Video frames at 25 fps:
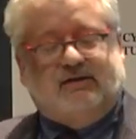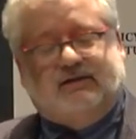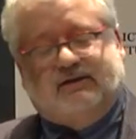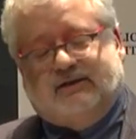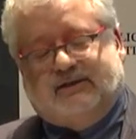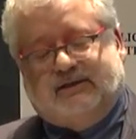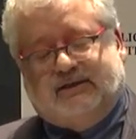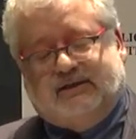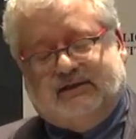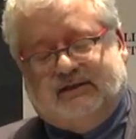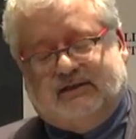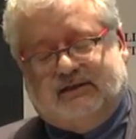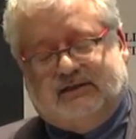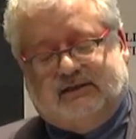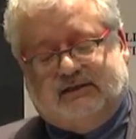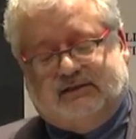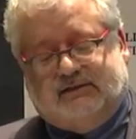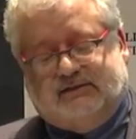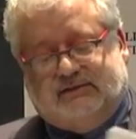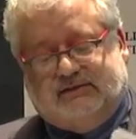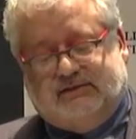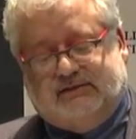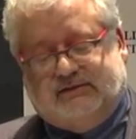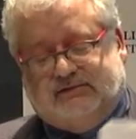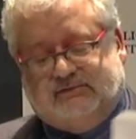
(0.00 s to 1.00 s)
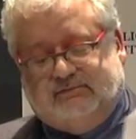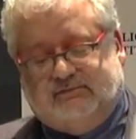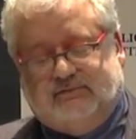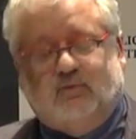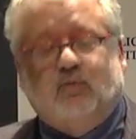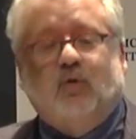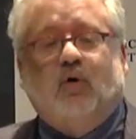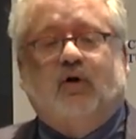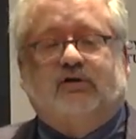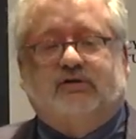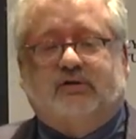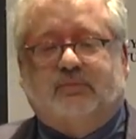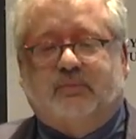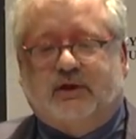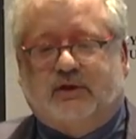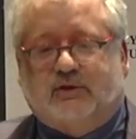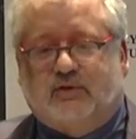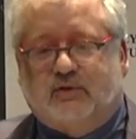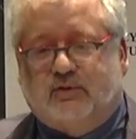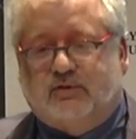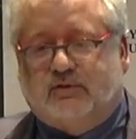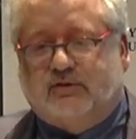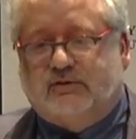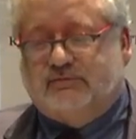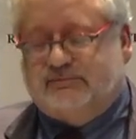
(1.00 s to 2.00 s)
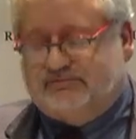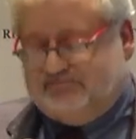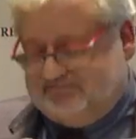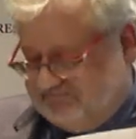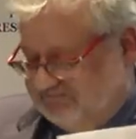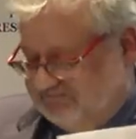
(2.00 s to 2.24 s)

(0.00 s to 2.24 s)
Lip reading: Walter McDougall.